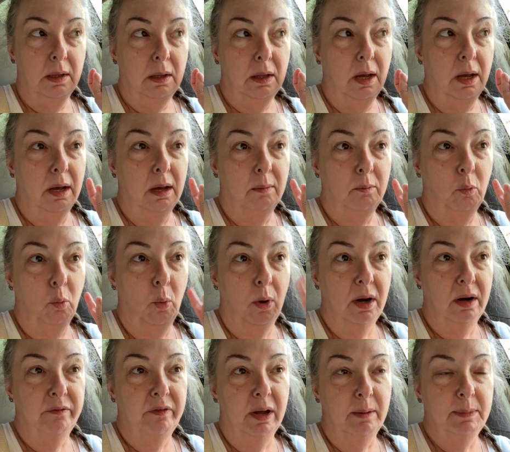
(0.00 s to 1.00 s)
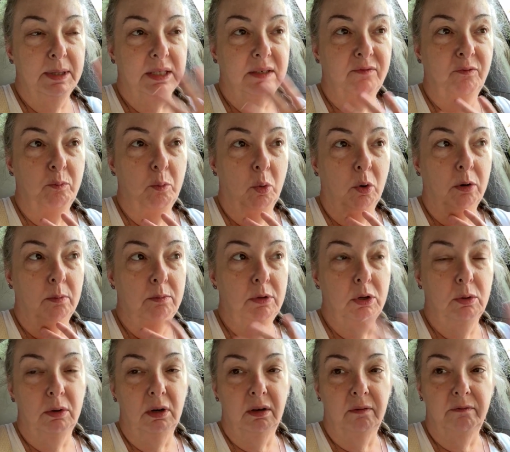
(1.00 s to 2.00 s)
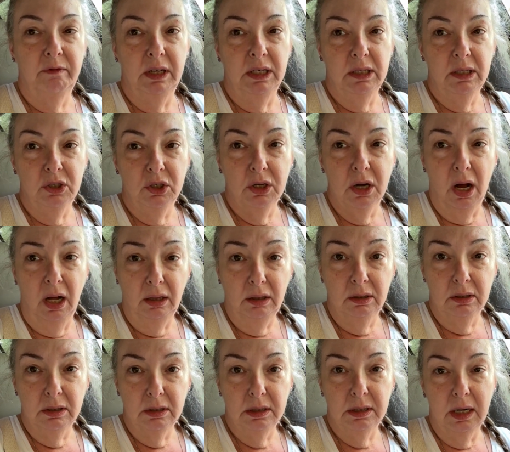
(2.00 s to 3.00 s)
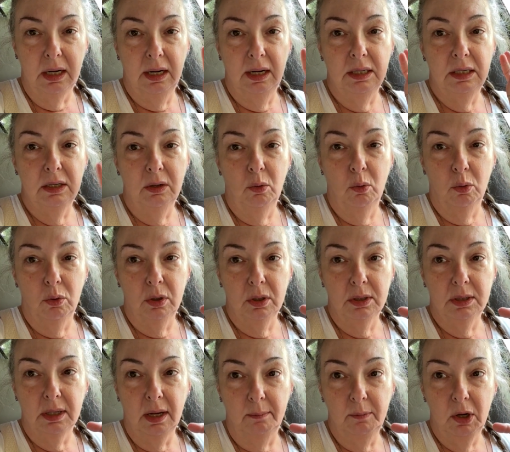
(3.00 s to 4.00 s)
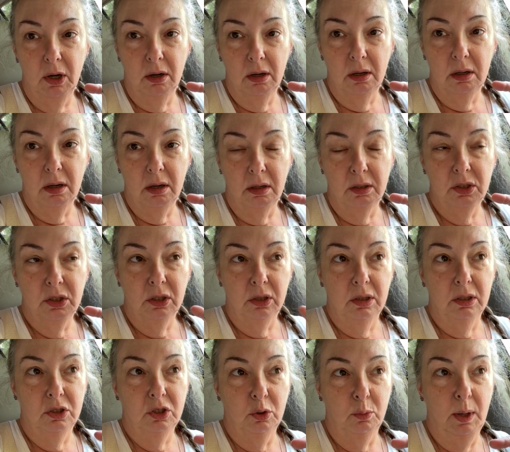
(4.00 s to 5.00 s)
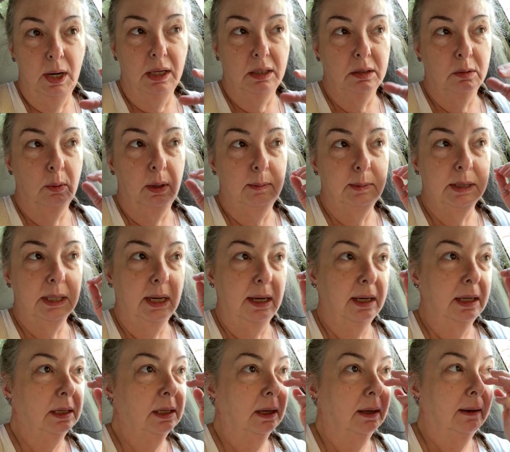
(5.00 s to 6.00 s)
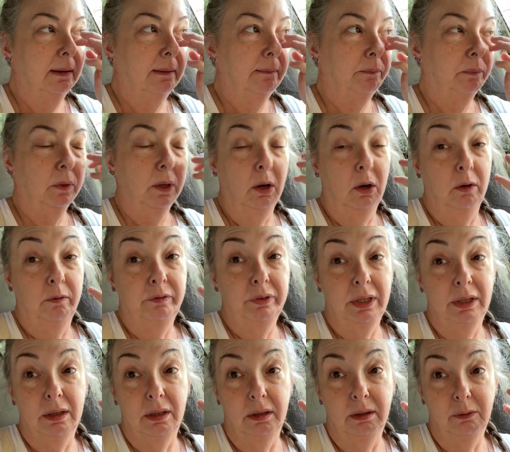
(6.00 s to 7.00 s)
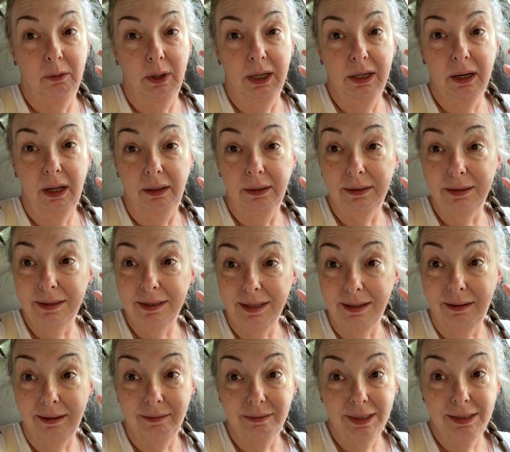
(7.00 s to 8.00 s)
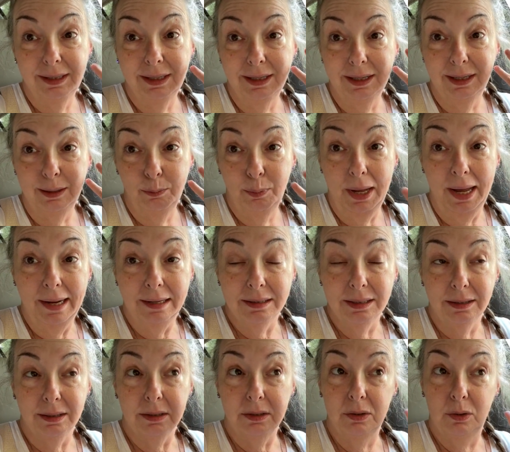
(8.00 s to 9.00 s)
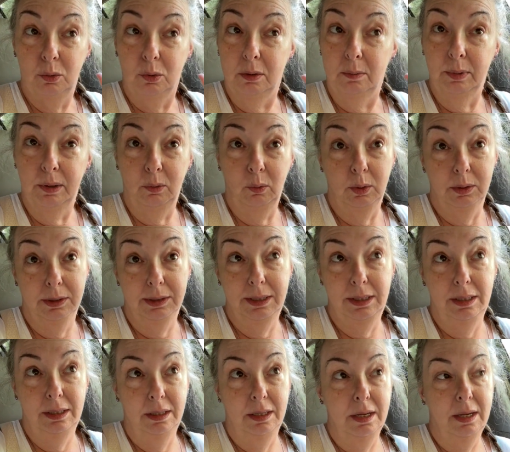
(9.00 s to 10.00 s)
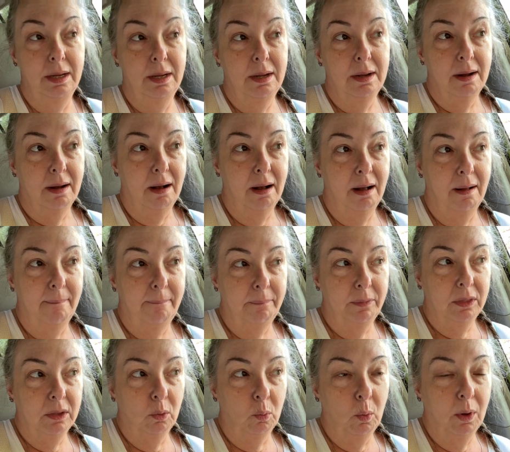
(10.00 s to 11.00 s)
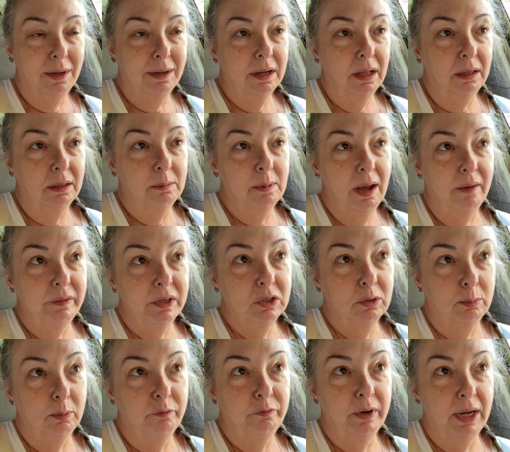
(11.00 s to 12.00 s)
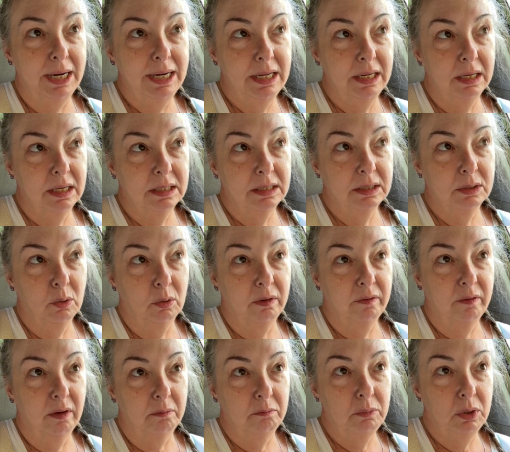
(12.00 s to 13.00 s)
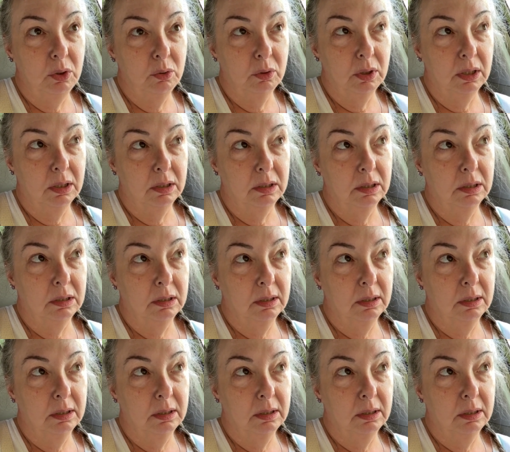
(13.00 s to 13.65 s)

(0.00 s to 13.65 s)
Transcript: Um, one of them is more muted vintage colors, and I did order some yarn on the Joann's website. Hopefully they're the right colors. I don't have to take any back to the store, but we'll see. Um, the one color I'm having trouble finding is sort of a muted,